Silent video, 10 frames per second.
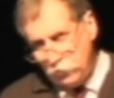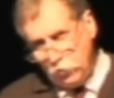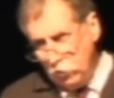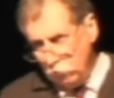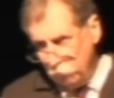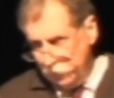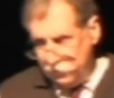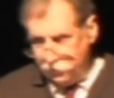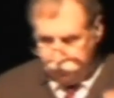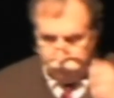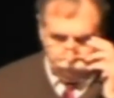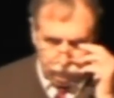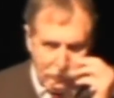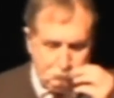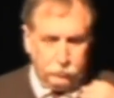are all regional
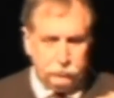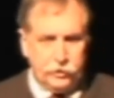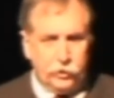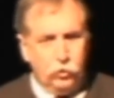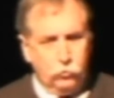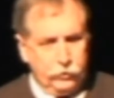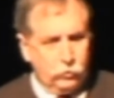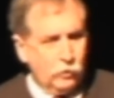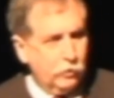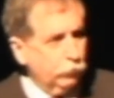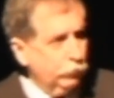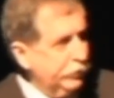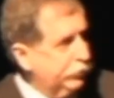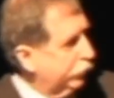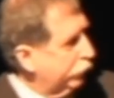problems. They all require
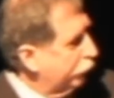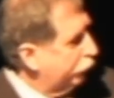regional